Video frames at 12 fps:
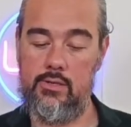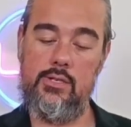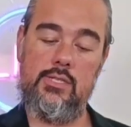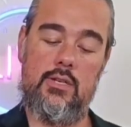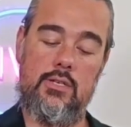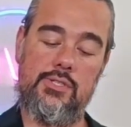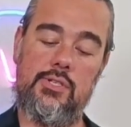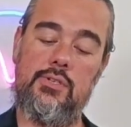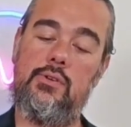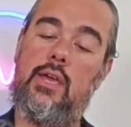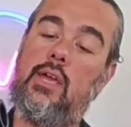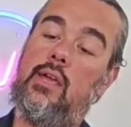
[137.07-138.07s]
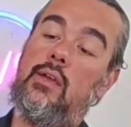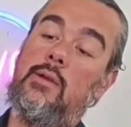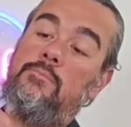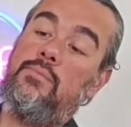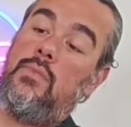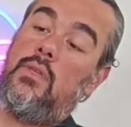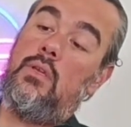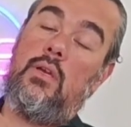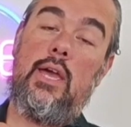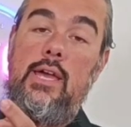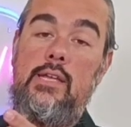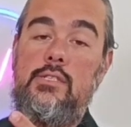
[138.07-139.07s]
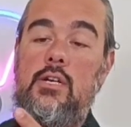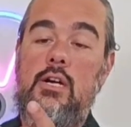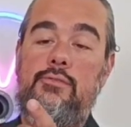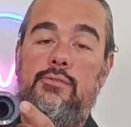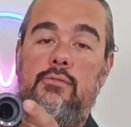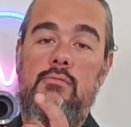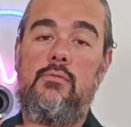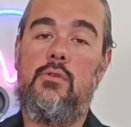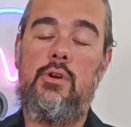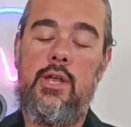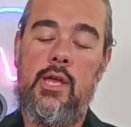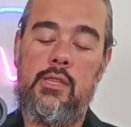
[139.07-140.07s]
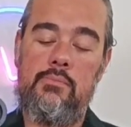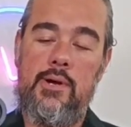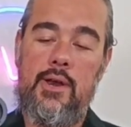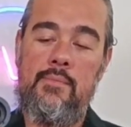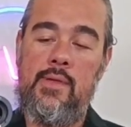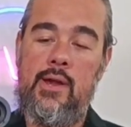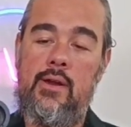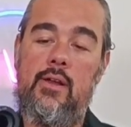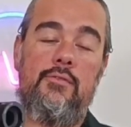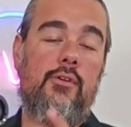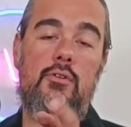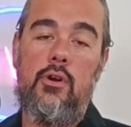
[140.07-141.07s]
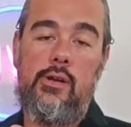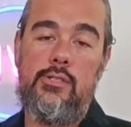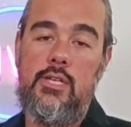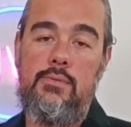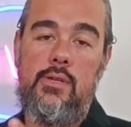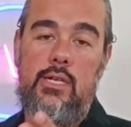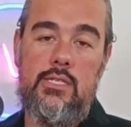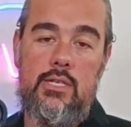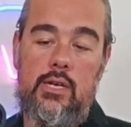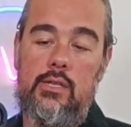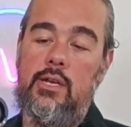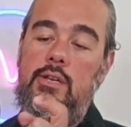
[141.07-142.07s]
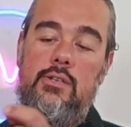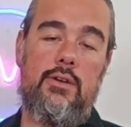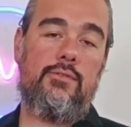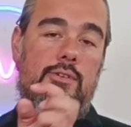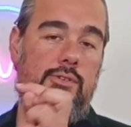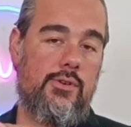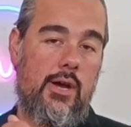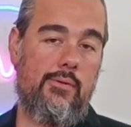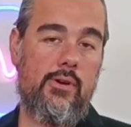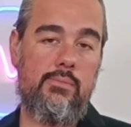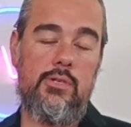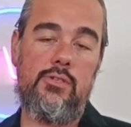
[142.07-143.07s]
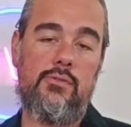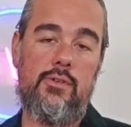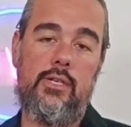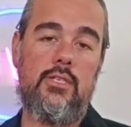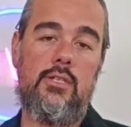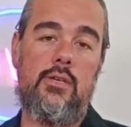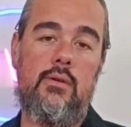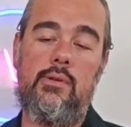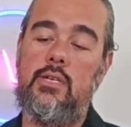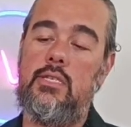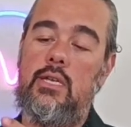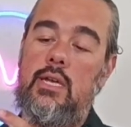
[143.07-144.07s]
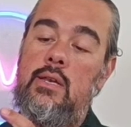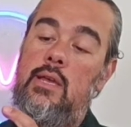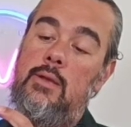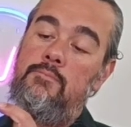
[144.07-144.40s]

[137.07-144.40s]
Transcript: There is also a hands-off warning at the bottom there. If a cork or something gets stuck in there, you definitely do not want to put your fingers in there, because again,